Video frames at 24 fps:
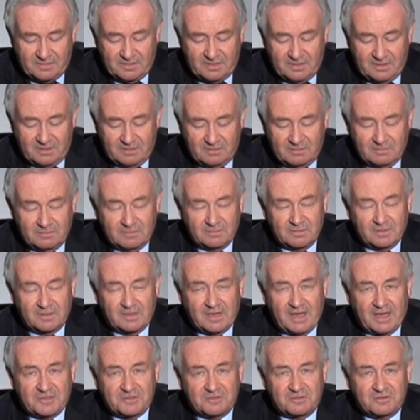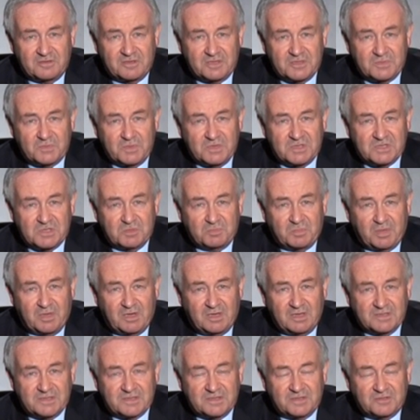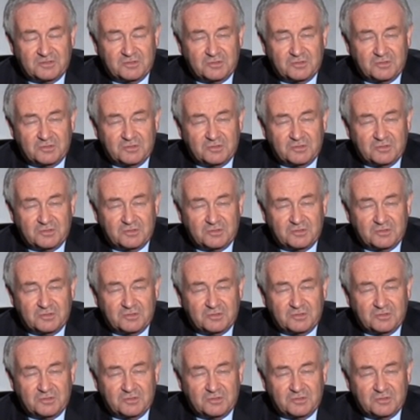The categories we surpassed the